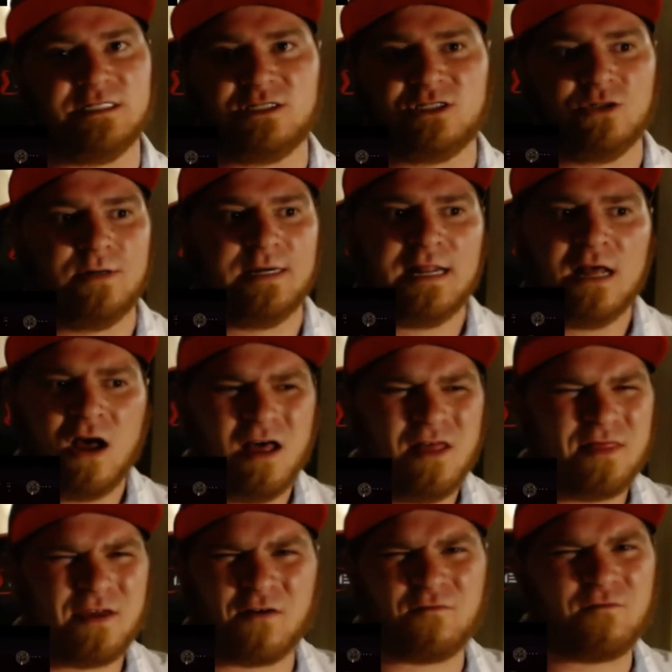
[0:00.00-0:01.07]
to it.
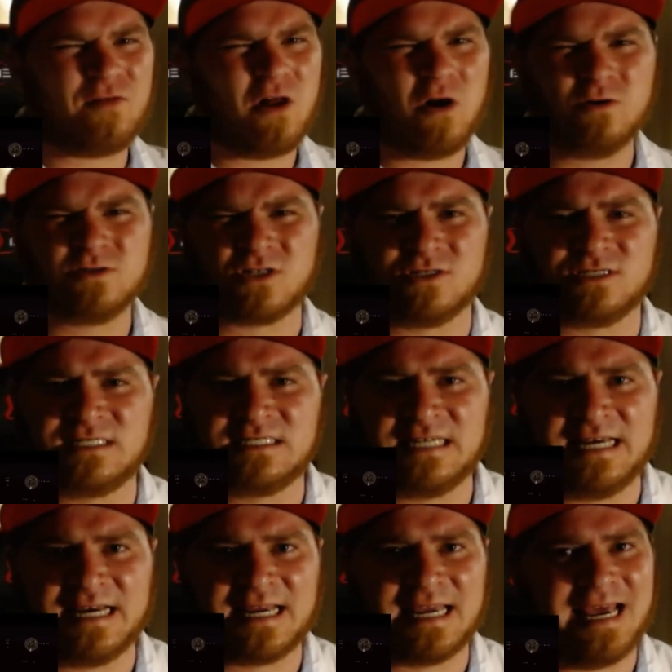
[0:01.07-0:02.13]
Their flows are
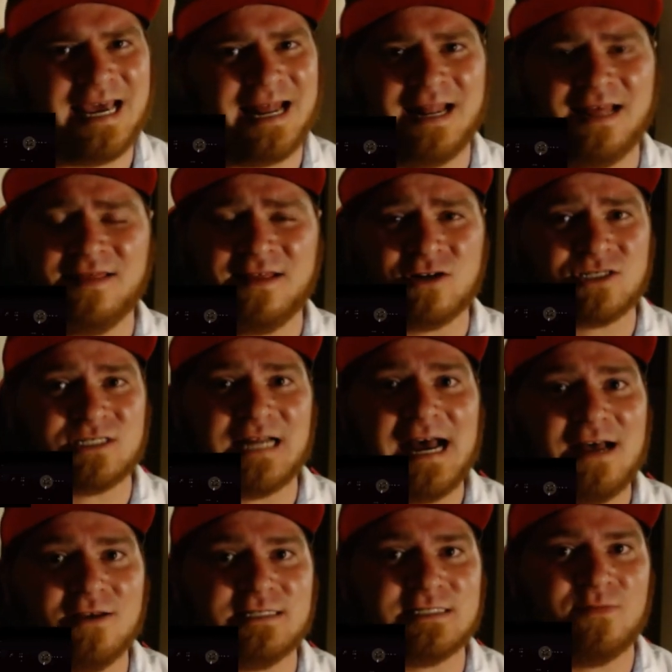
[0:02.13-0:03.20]
sick, and their
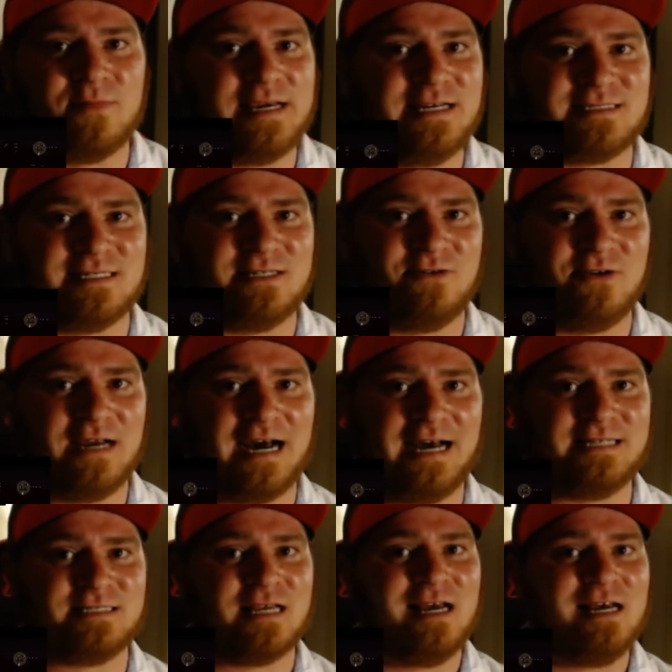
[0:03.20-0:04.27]
style is amazing. You
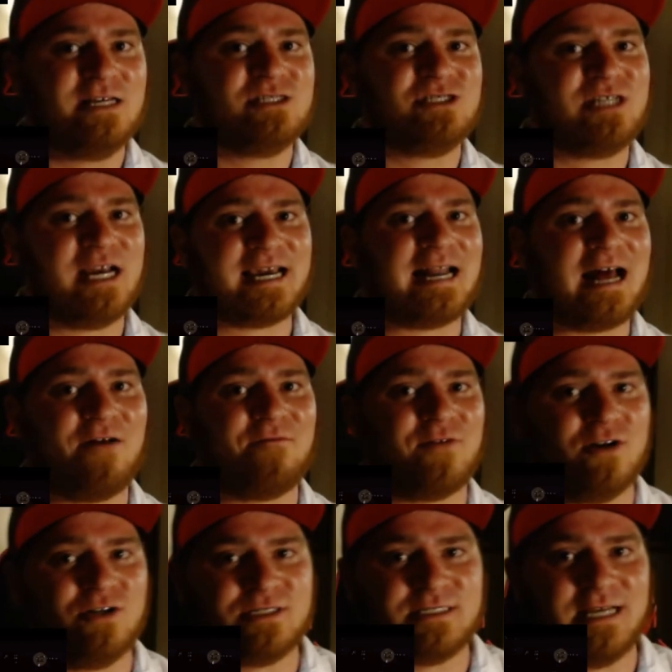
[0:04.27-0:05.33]
guys, check it out for
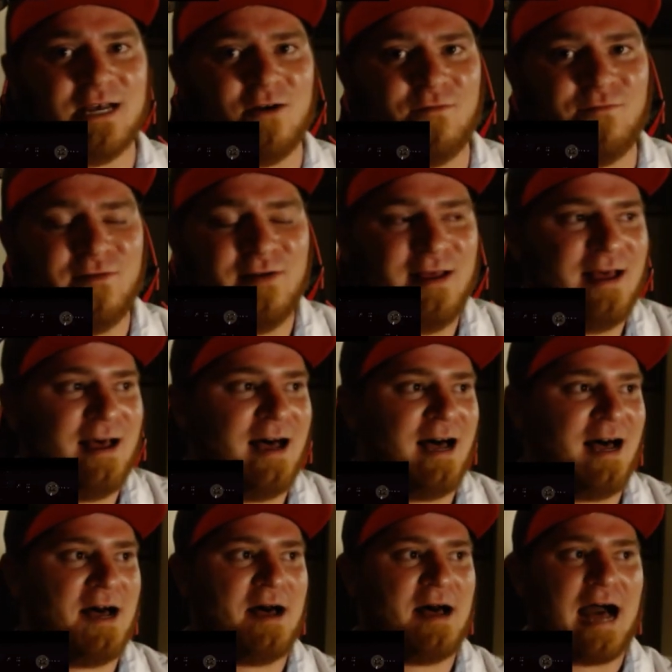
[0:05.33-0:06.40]
yourself.
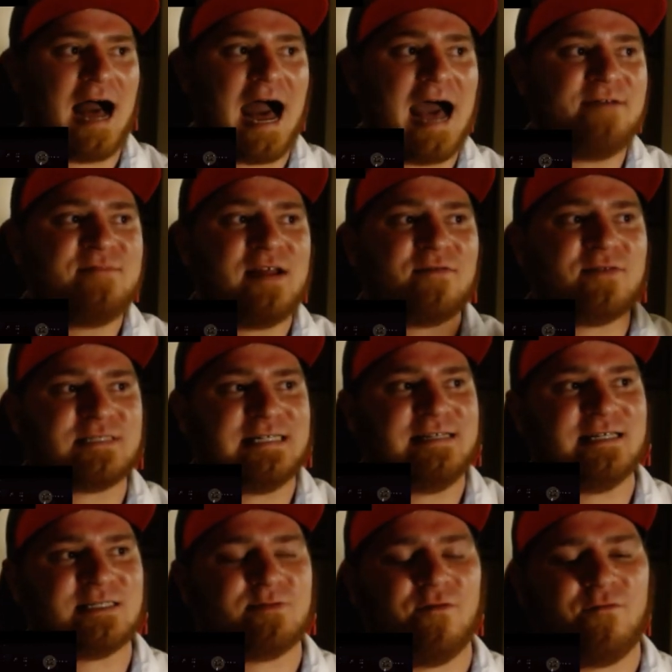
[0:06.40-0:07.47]
Uh, I've never seen
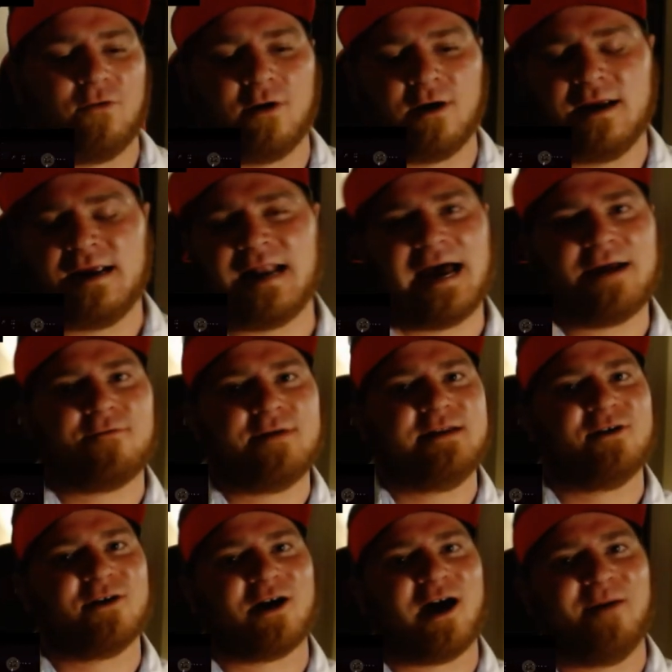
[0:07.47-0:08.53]
this before, and I read
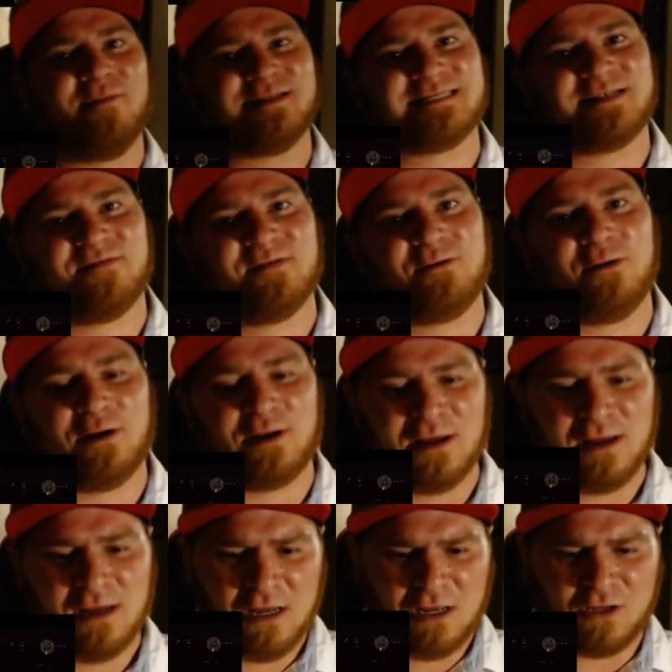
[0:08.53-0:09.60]
your comments, everyone.
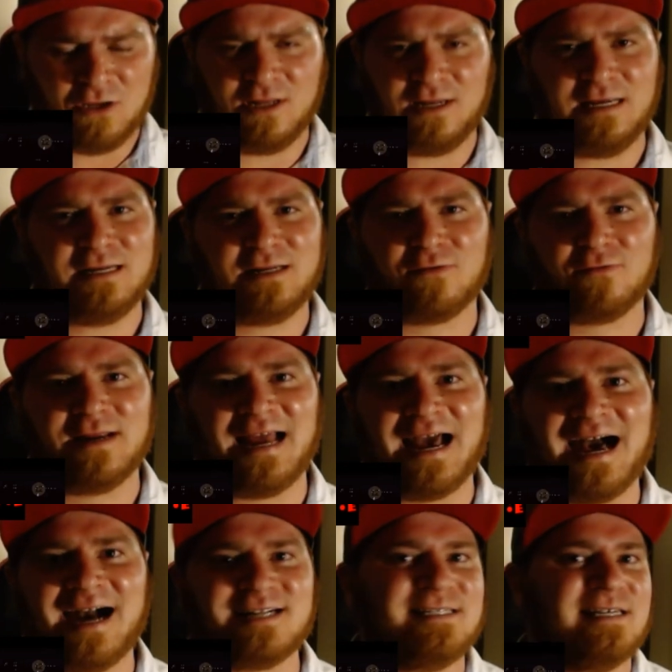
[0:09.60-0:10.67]
You need to
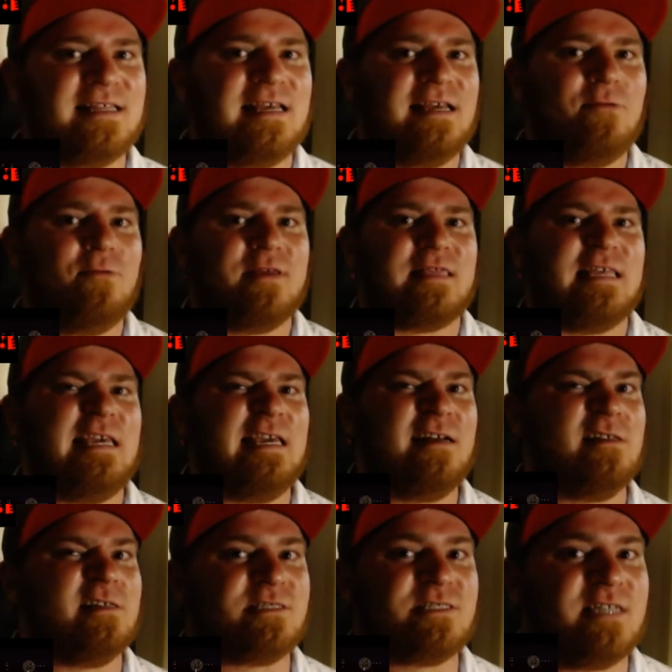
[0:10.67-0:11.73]
react to the with the
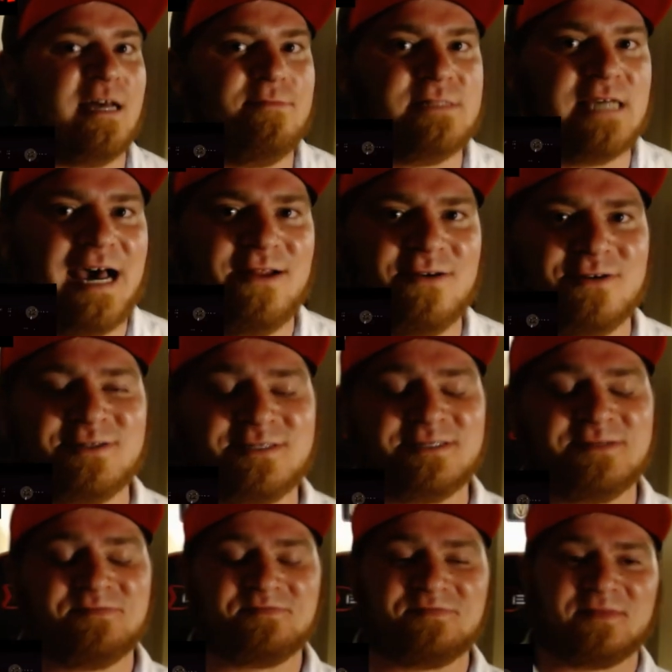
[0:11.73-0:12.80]
English
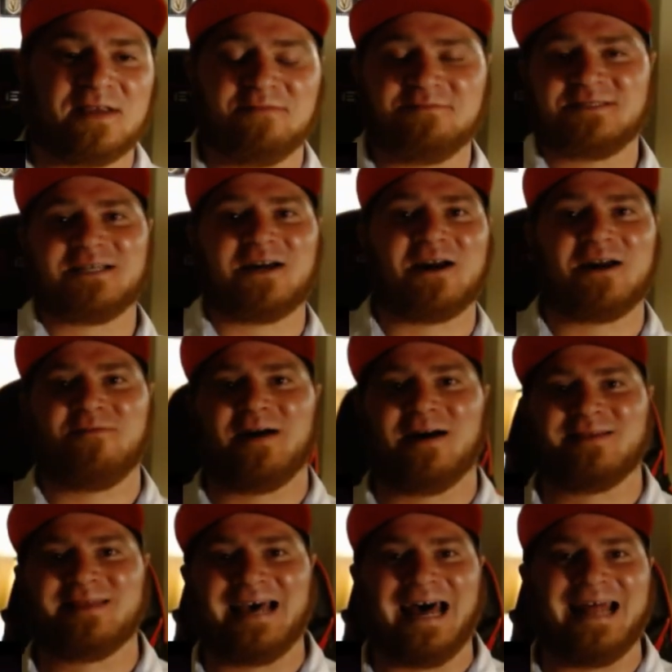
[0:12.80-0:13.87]
subtitles. I'm sorry
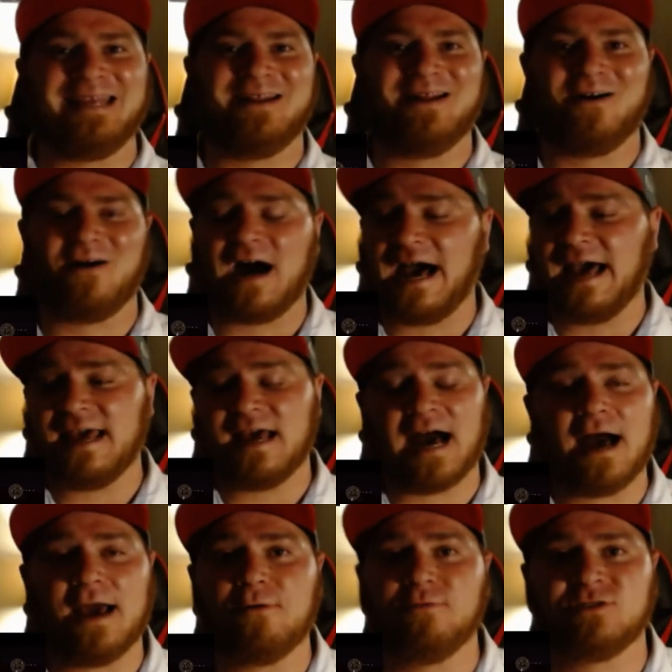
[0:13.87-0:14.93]
about that. You know, I,
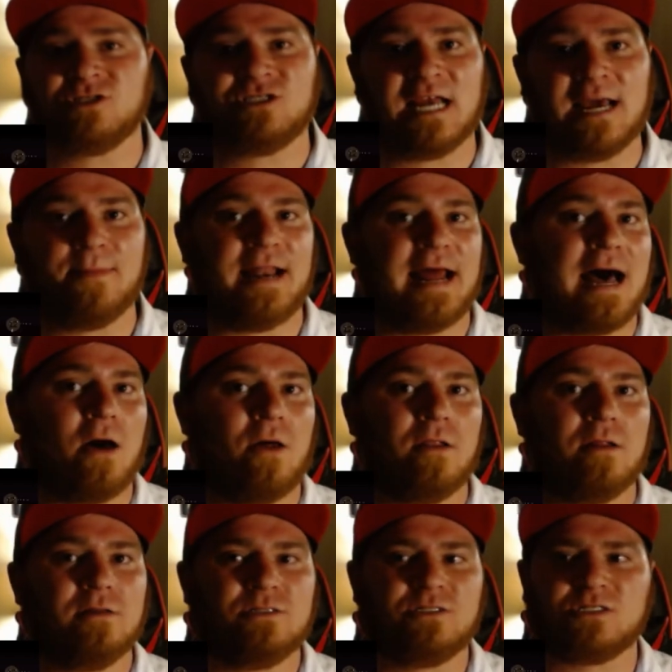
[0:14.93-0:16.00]
I was jamming out,
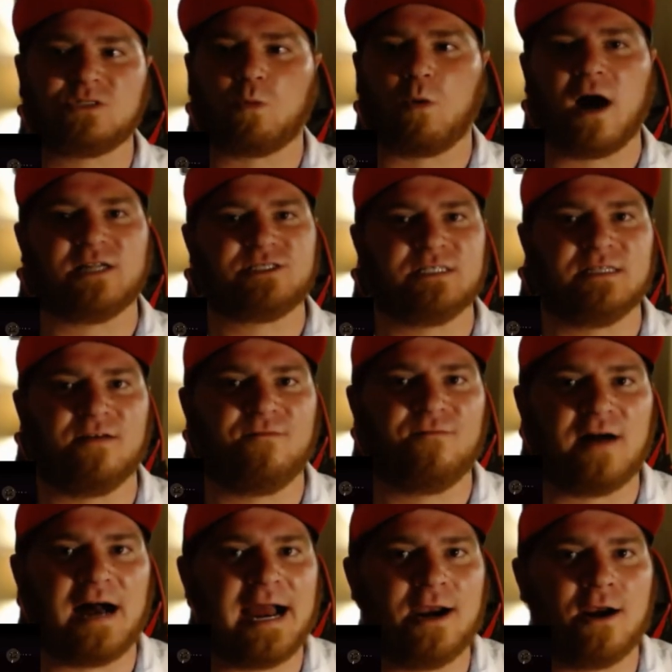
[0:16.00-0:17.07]
just watching the
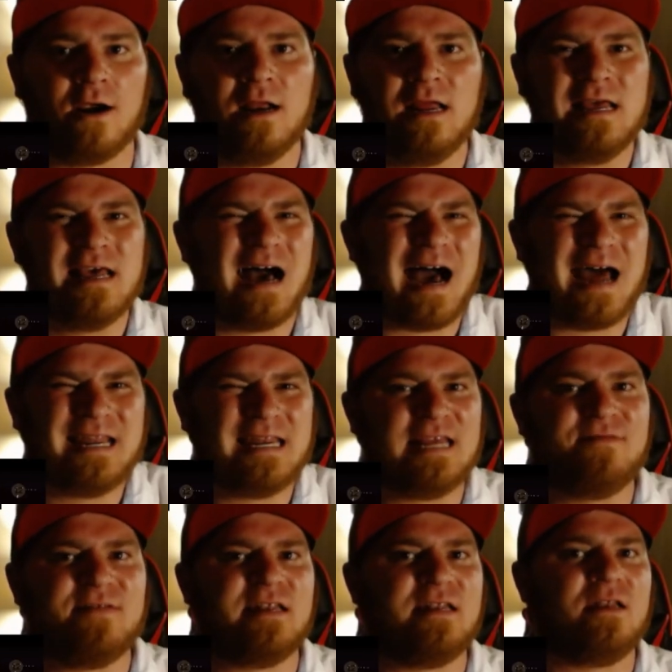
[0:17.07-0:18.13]
fire. I didn't
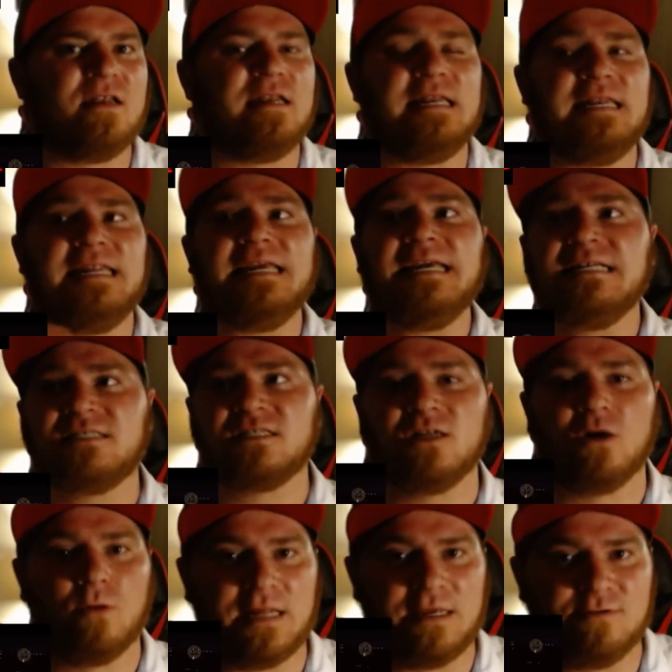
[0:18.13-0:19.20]
even need to
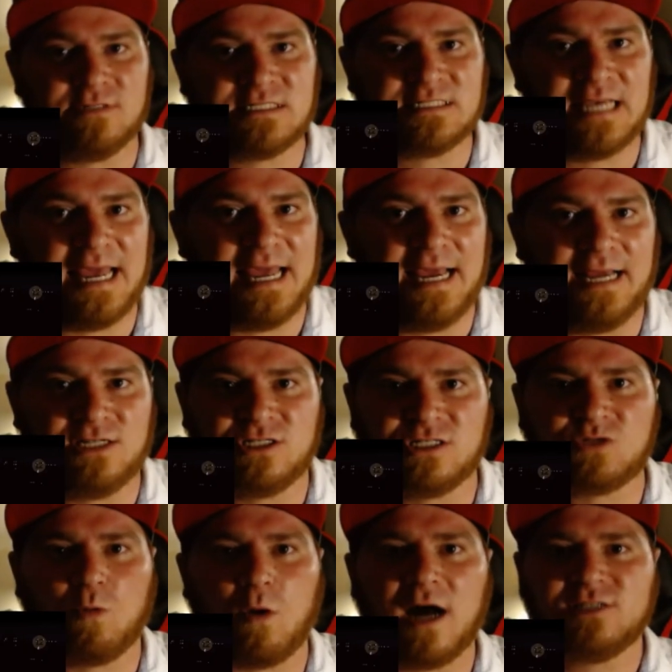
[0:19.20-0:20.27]
know what he was saying.
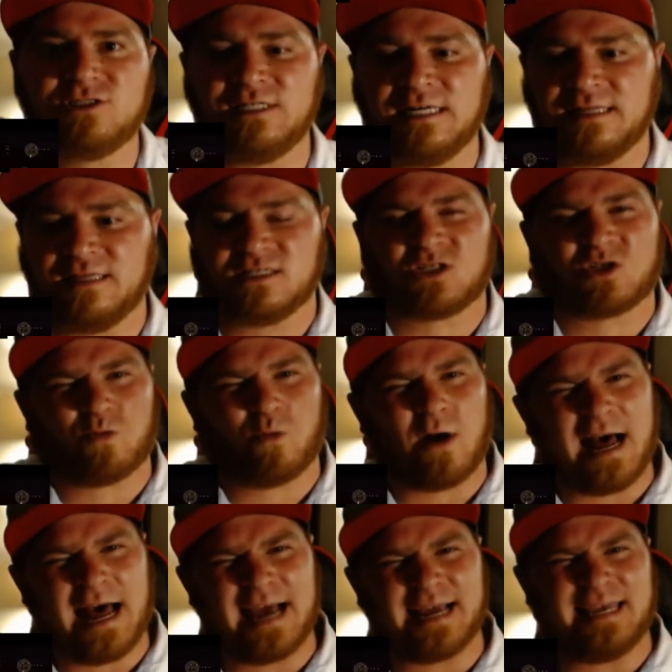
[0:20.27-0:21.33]
Just watching the
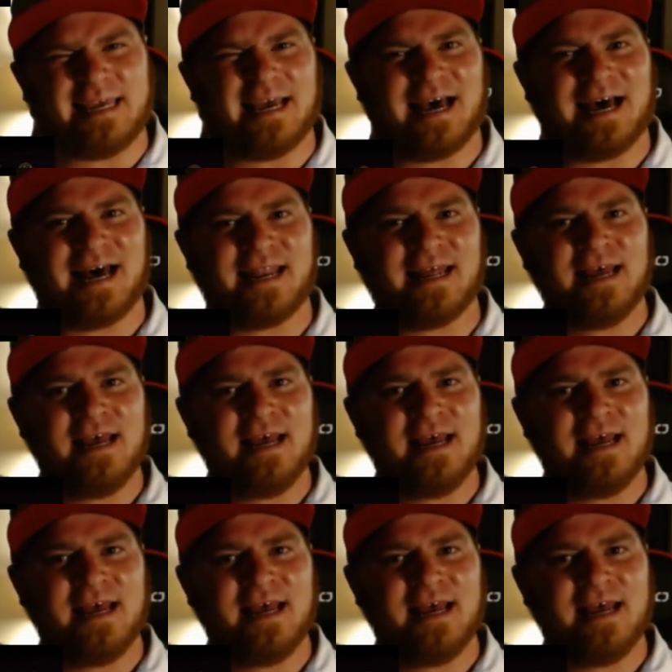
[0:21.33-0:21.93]
swag he had,